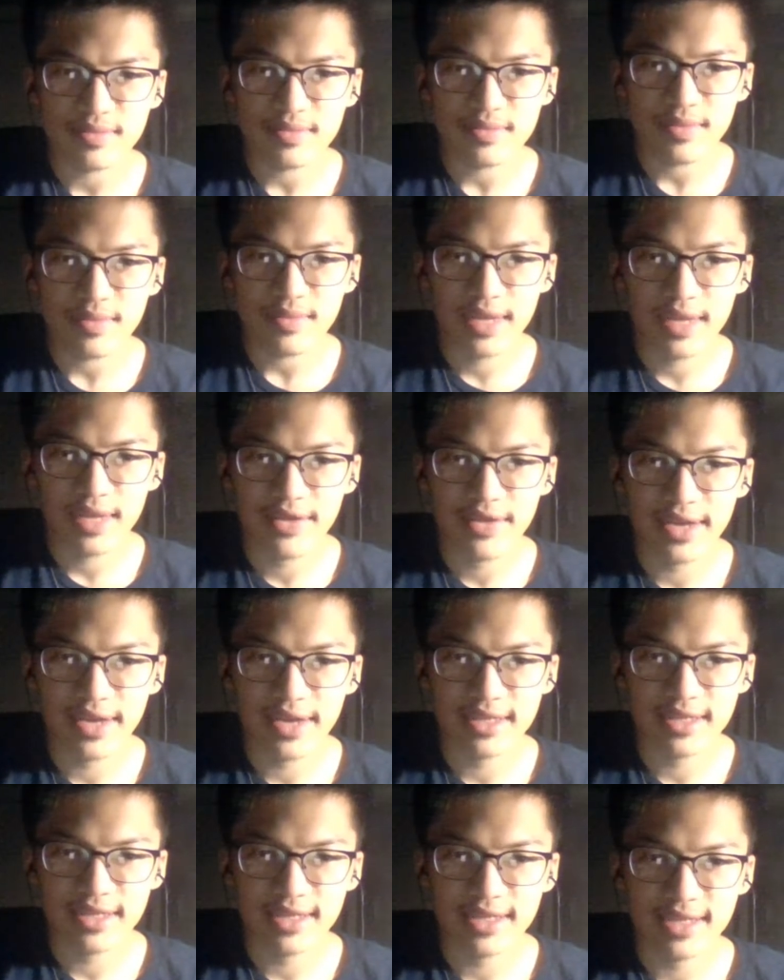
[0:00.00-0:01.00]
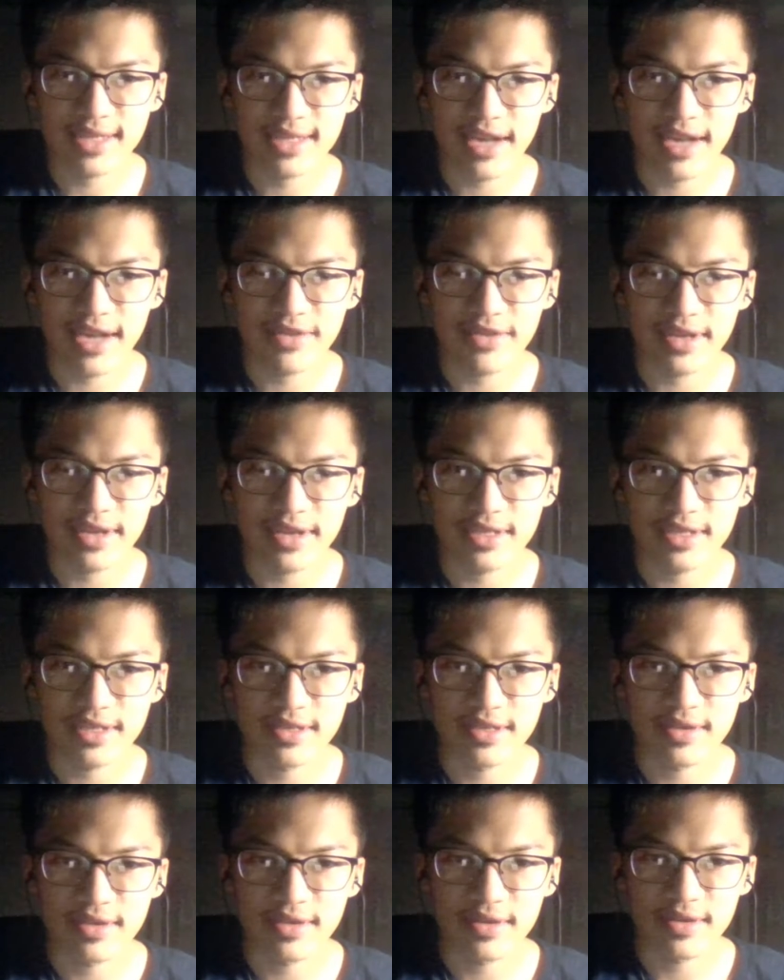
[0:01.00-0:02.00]
grants attack rares to you
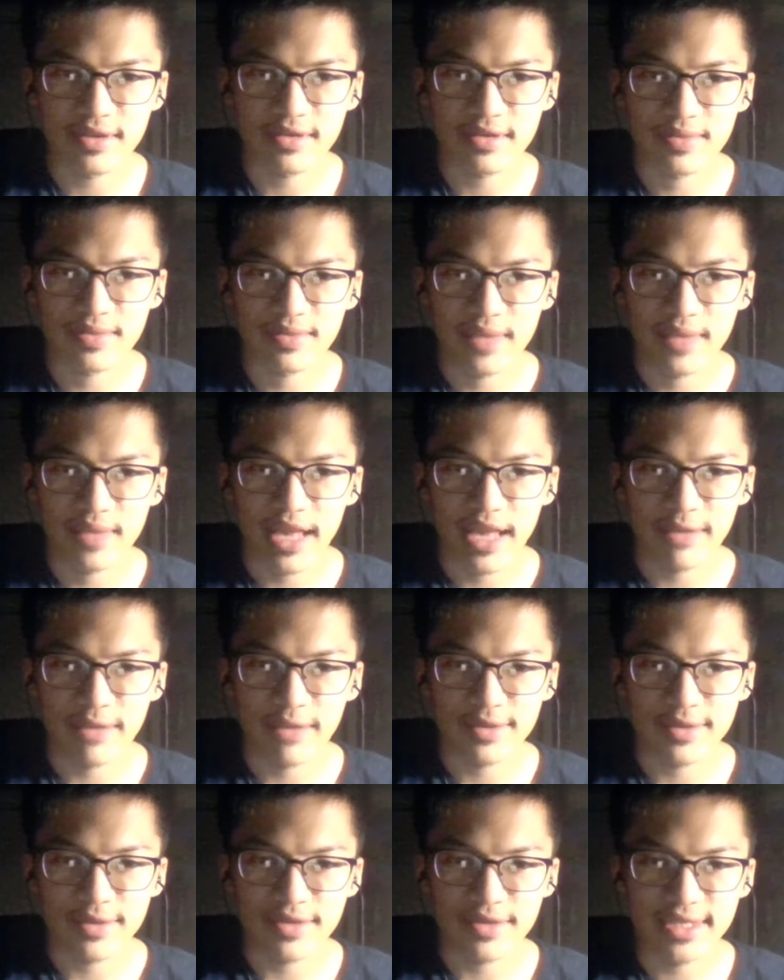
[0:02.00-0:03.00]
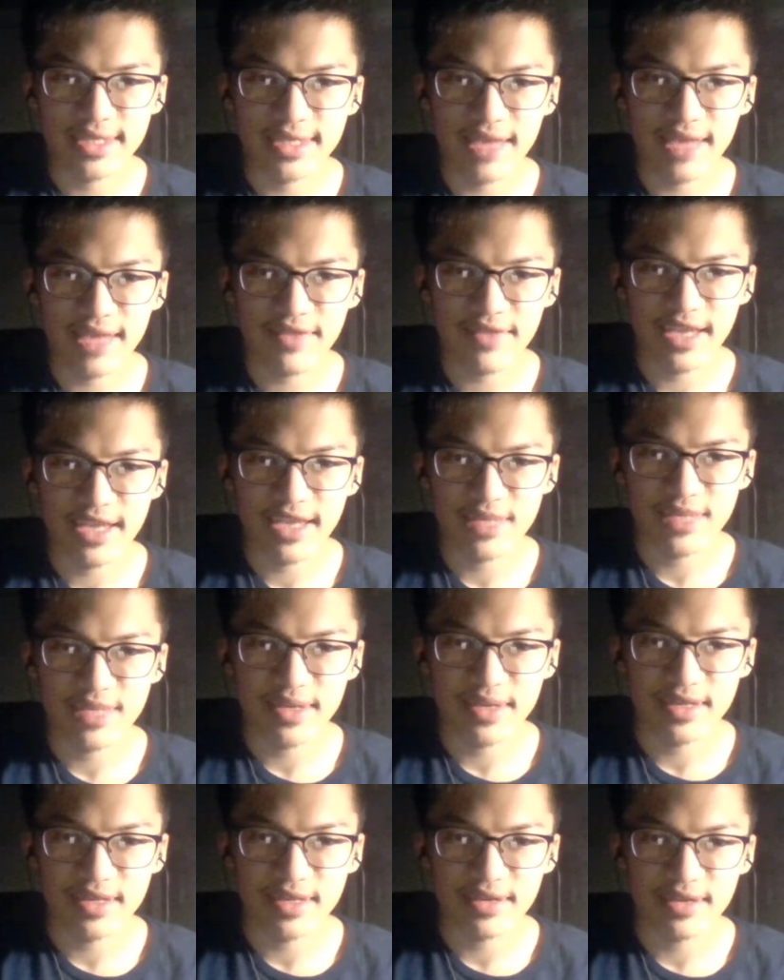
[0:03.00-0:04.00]
and restores 7 HP to
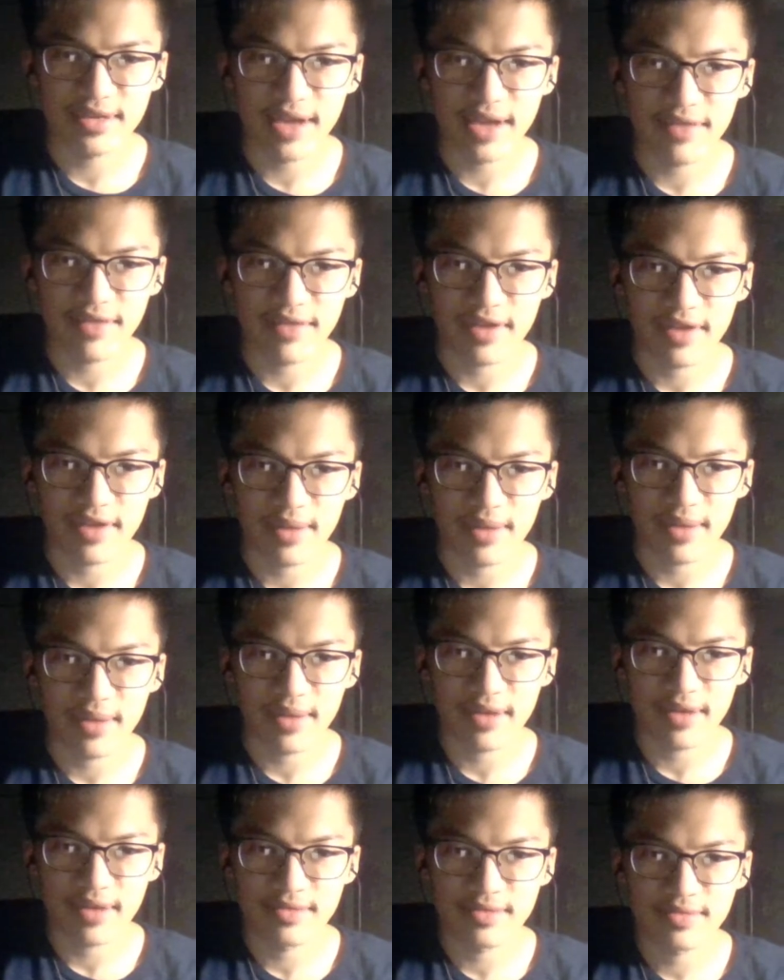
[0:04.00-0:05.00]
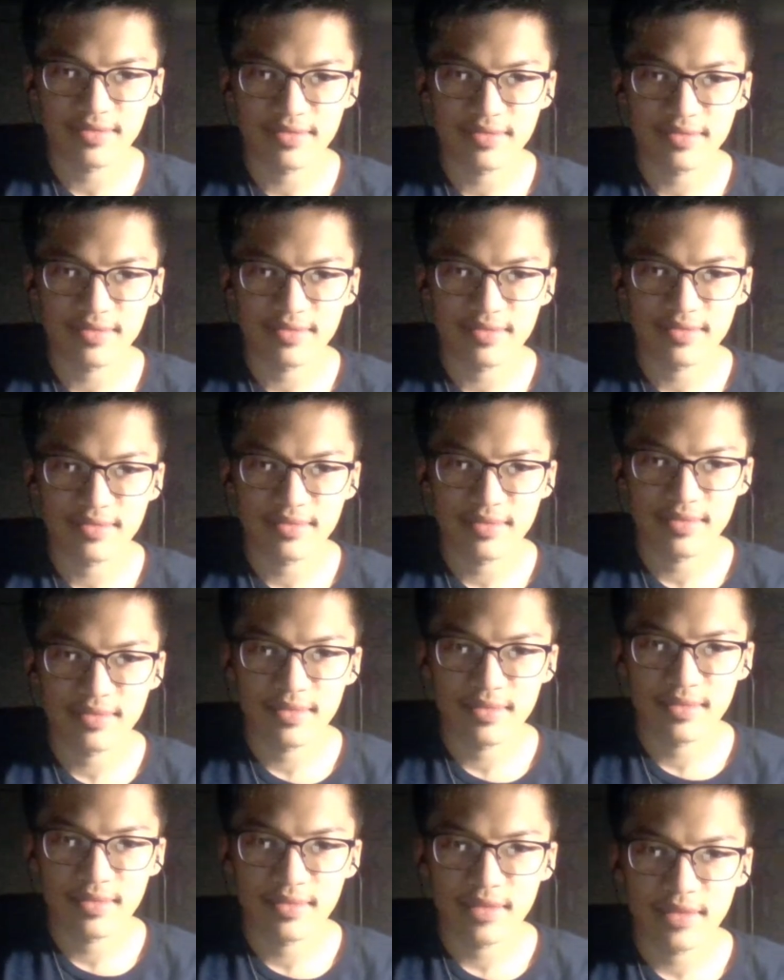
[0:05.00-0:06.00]
unit after combat.
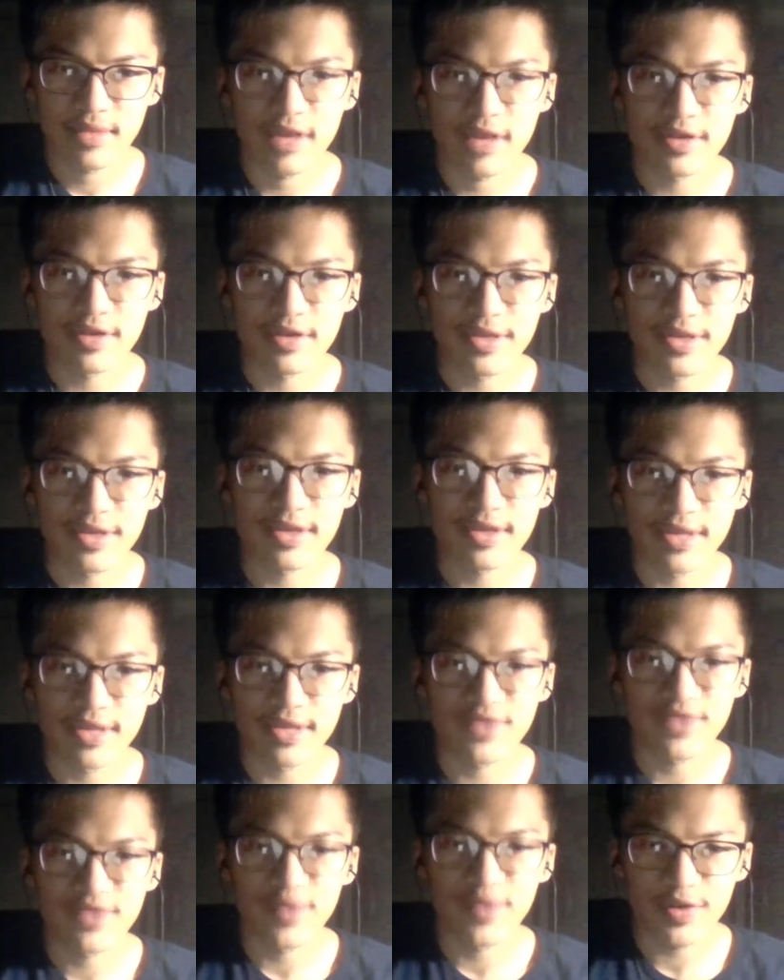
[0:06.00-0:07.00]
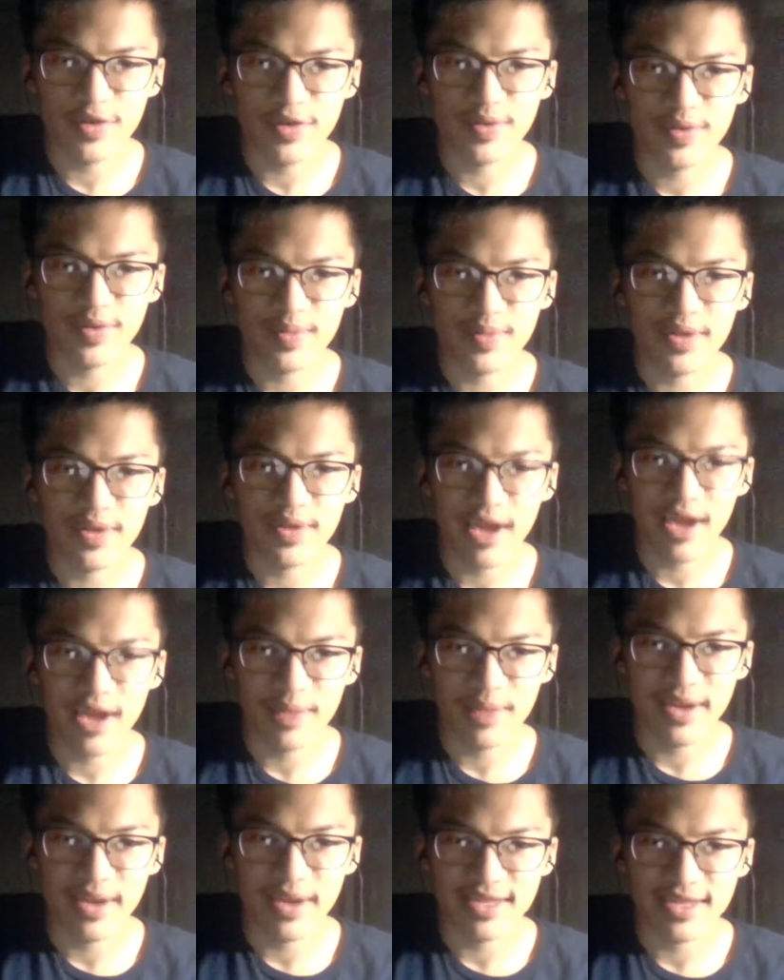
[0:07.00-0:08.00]
During unit's first combat
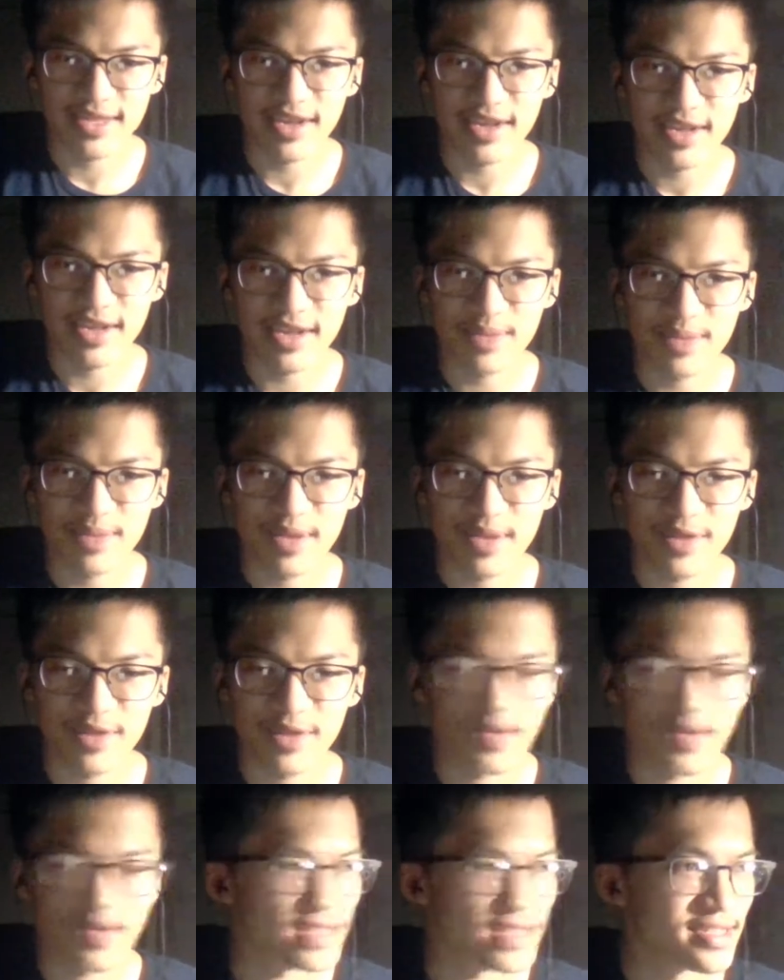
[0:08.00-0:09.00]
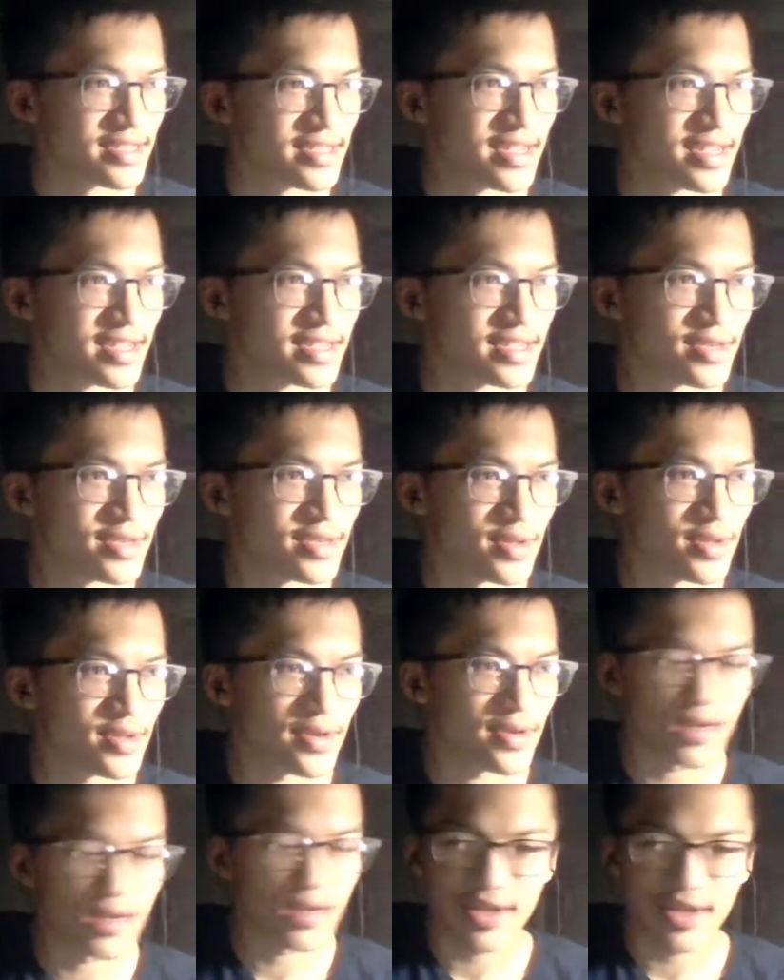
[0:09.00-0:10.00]
in player phase, so they're good
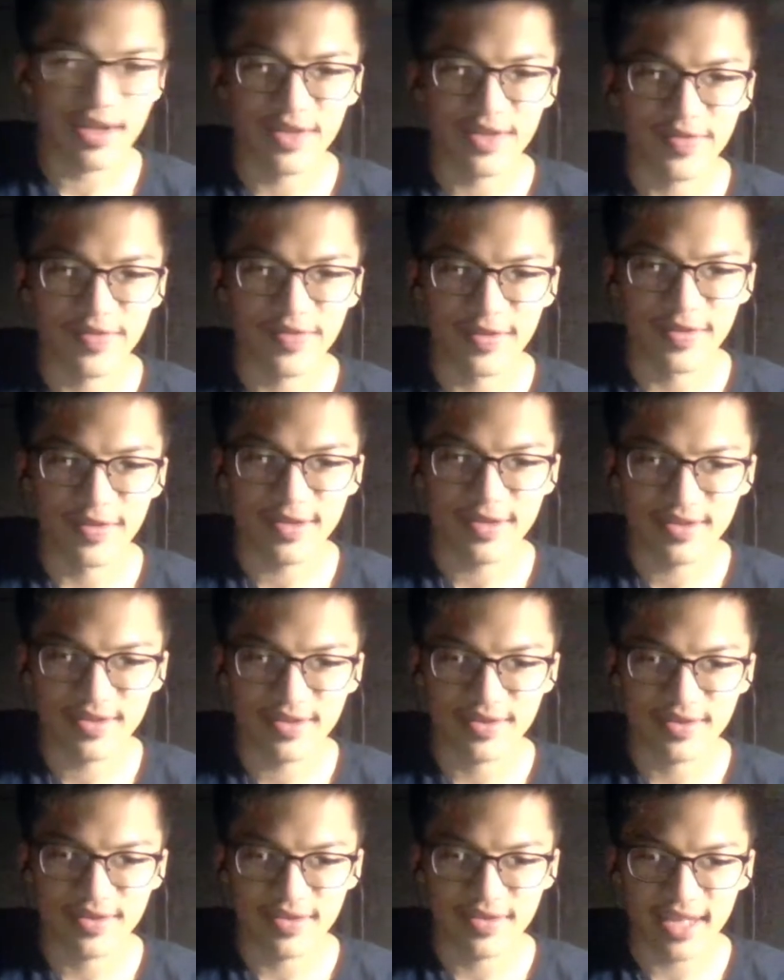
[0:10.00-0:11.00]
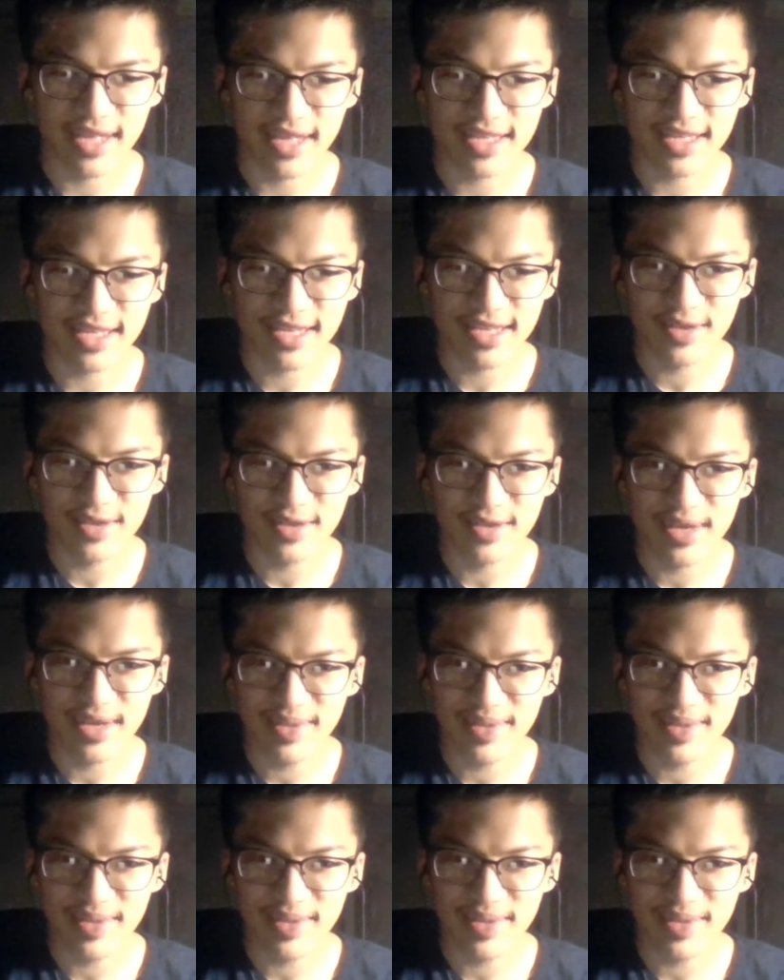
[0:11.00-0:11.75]
on the first turns. That's the new gimmick.